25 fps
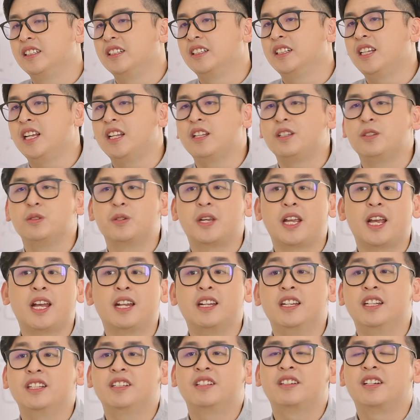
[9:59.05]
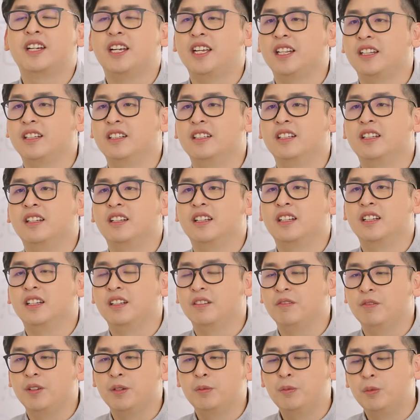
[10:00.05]
that you can integrate
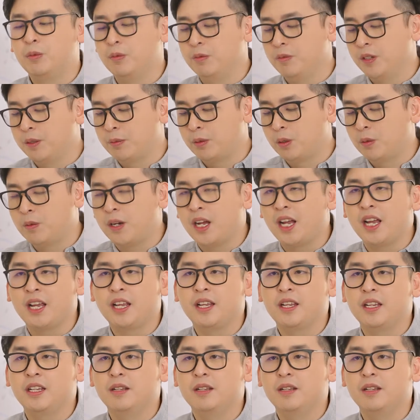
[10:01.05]
we provide